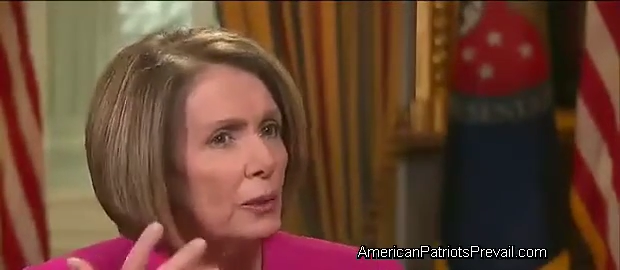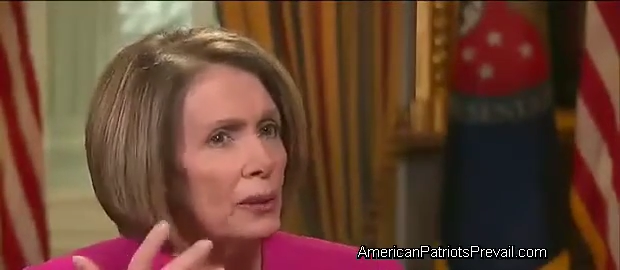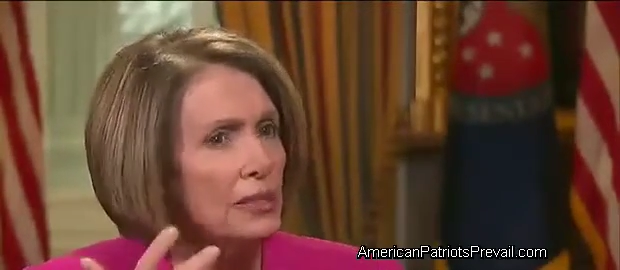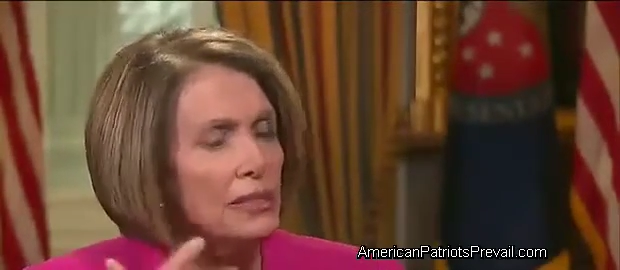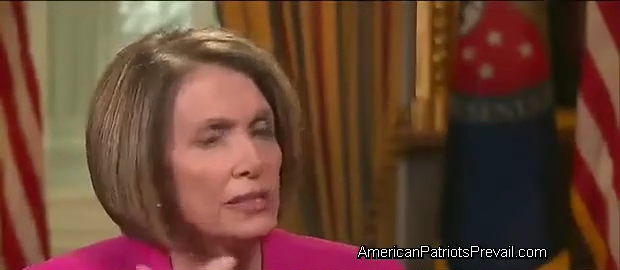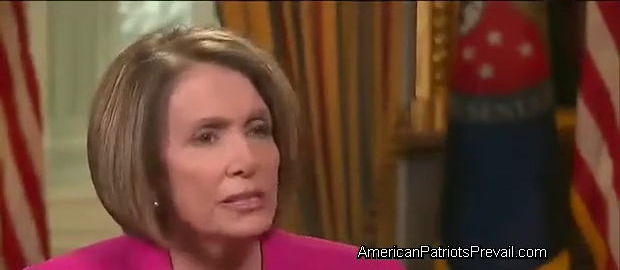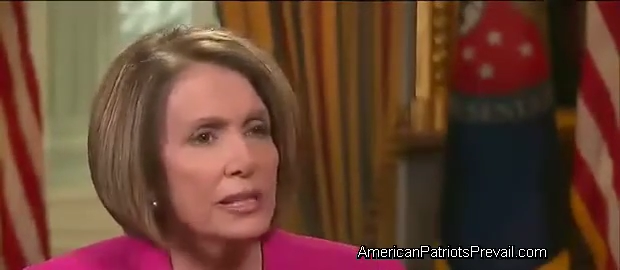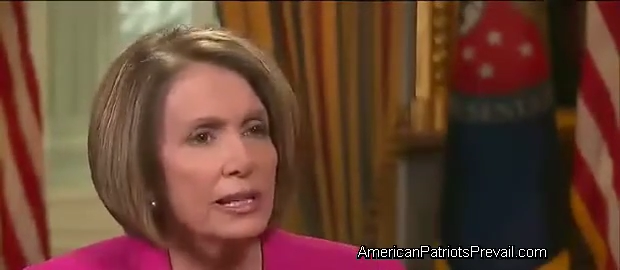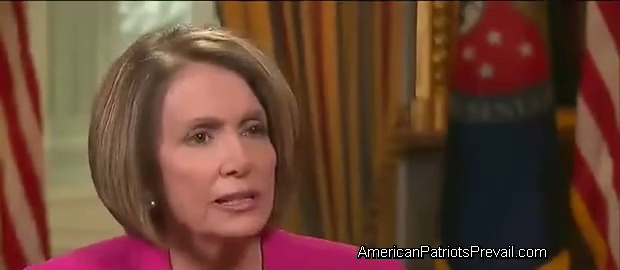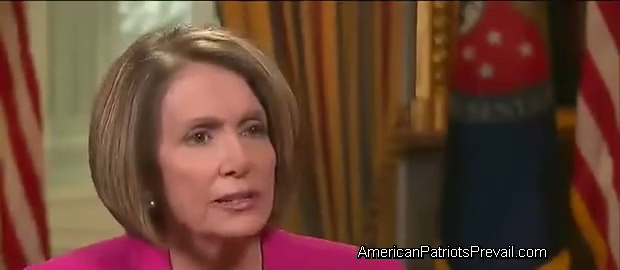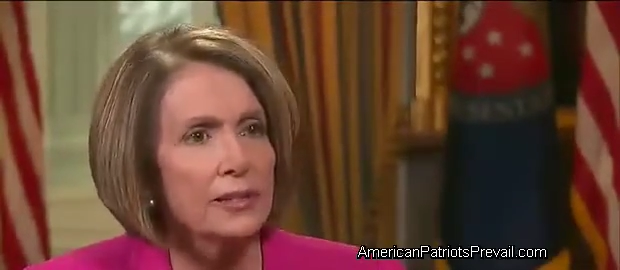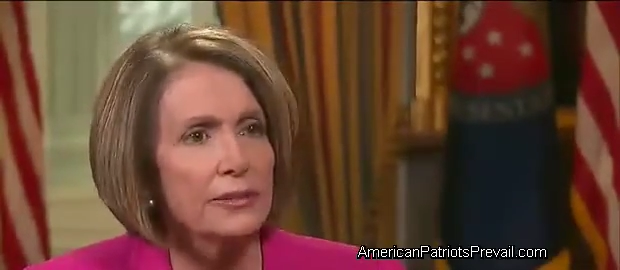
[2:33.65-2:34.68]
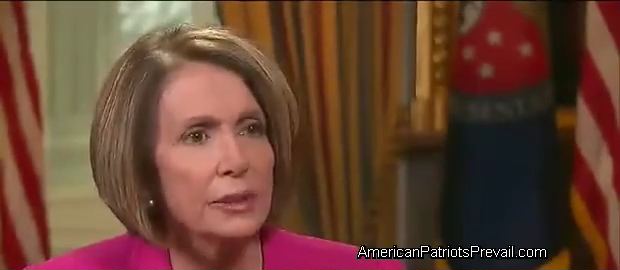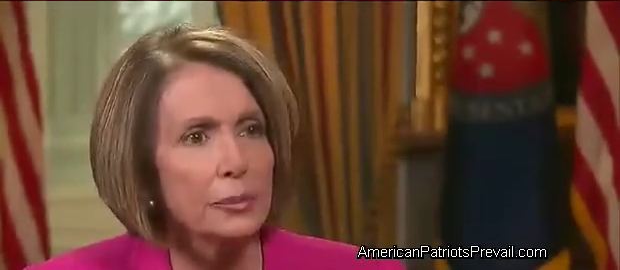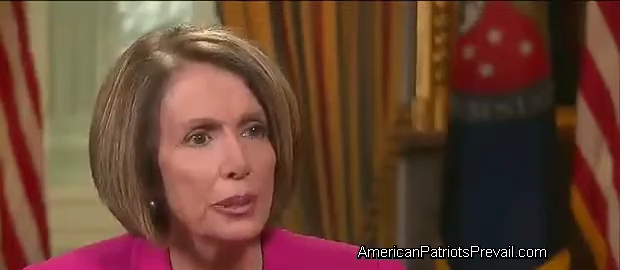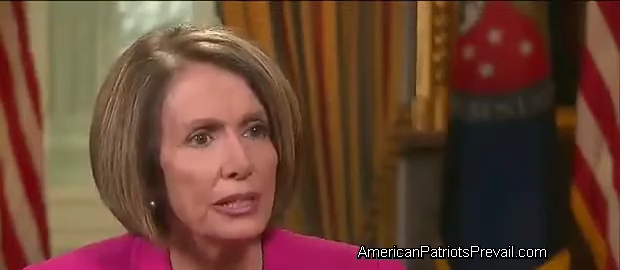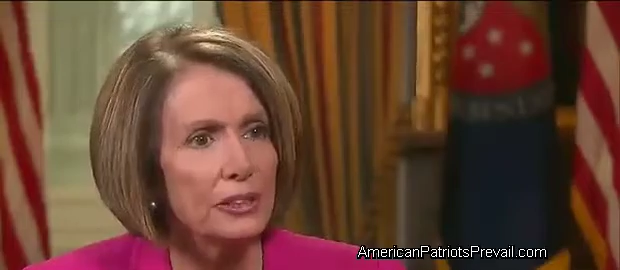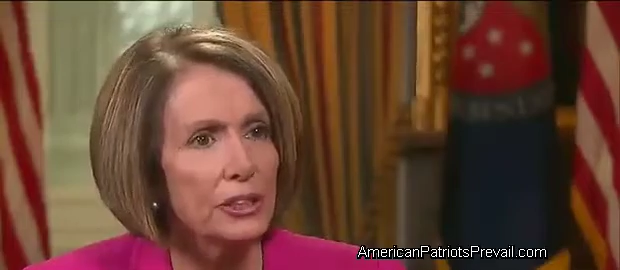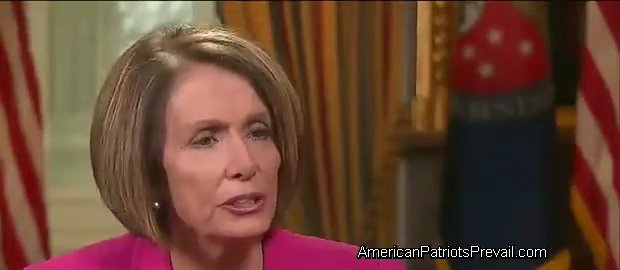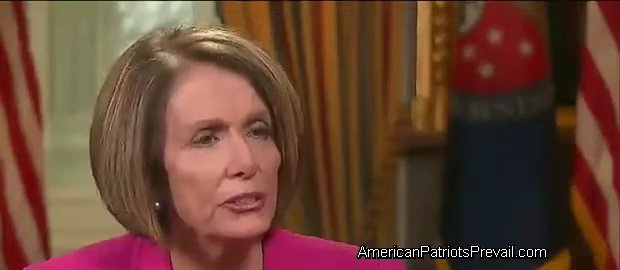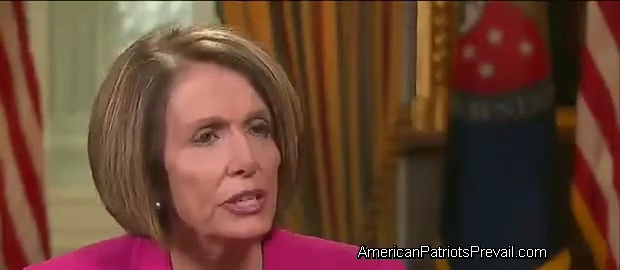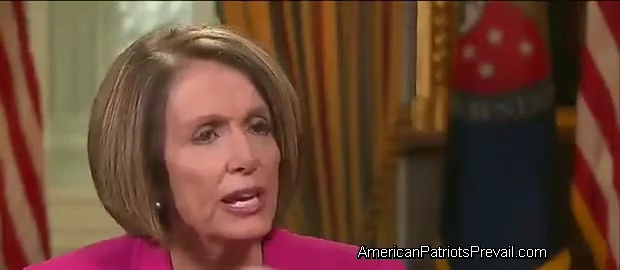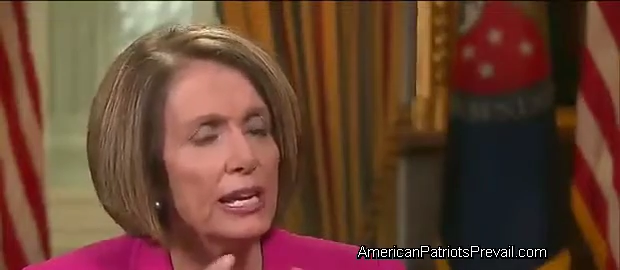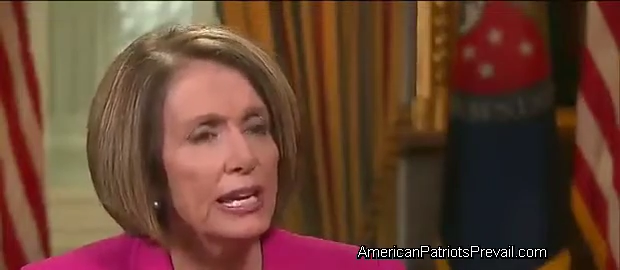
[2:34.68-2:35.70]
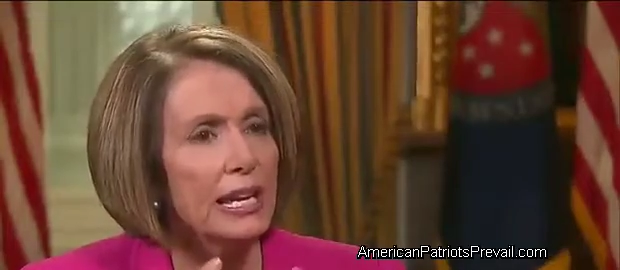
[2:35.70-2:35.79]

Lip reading: what is the status of their pensions,